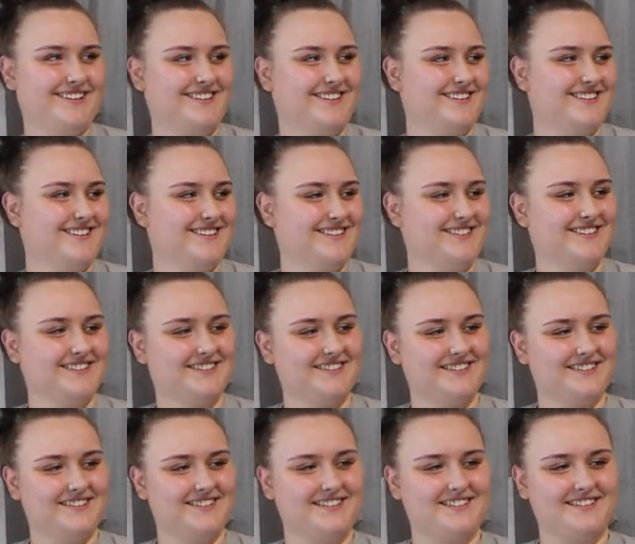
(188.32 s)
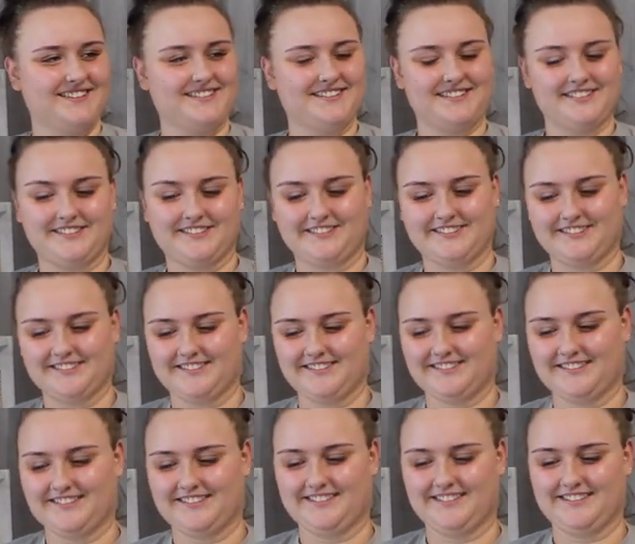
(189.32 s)

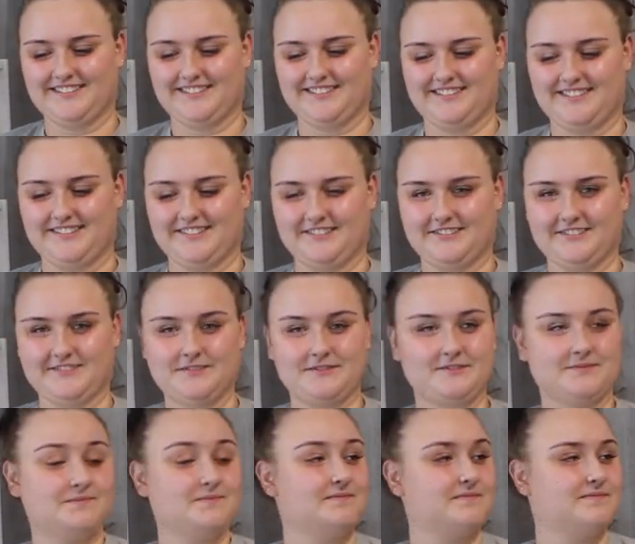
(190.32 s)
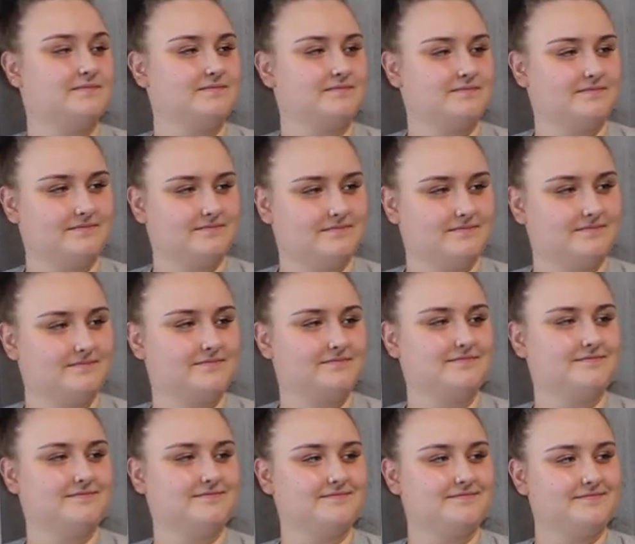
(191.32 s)

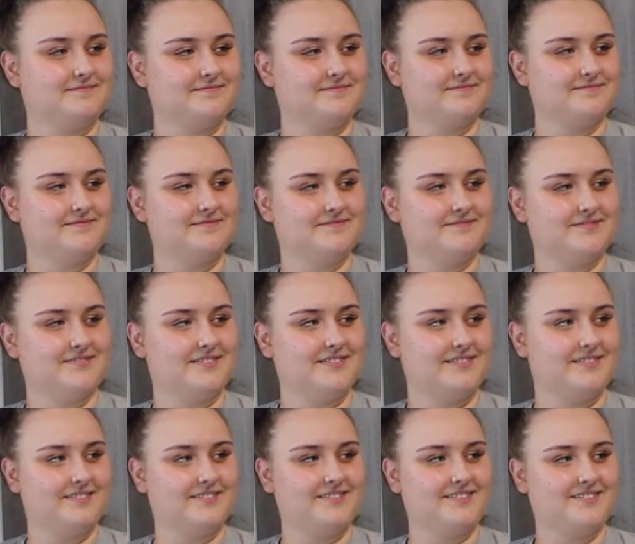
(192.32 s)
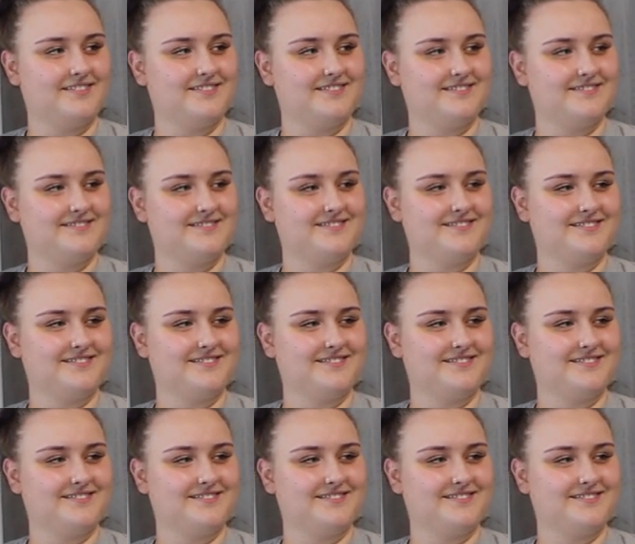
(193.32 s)
This person isn't speaking.